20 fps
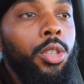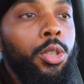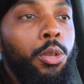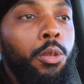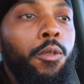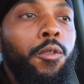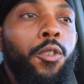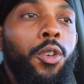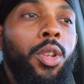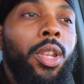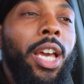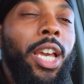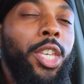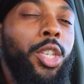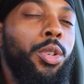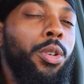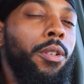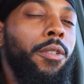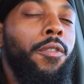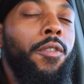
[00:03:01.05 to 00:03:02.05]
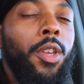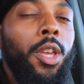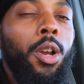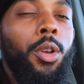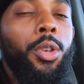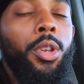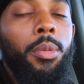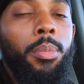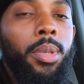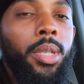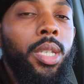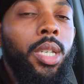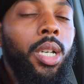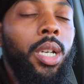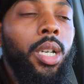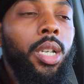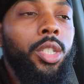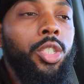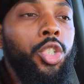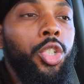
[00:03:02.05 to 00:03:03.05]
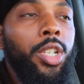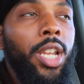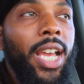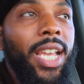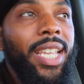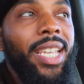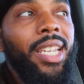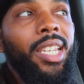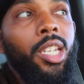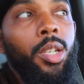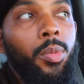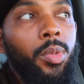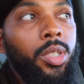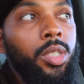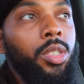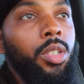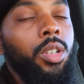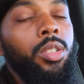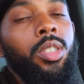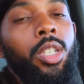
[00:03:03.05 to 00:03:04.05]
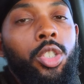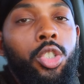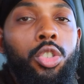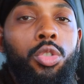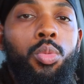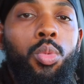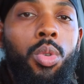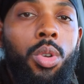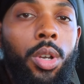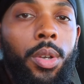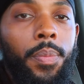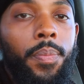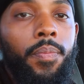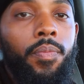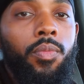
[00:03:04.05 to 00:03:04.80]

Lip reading: you feel like you're a failure because you're not getting the results that you want.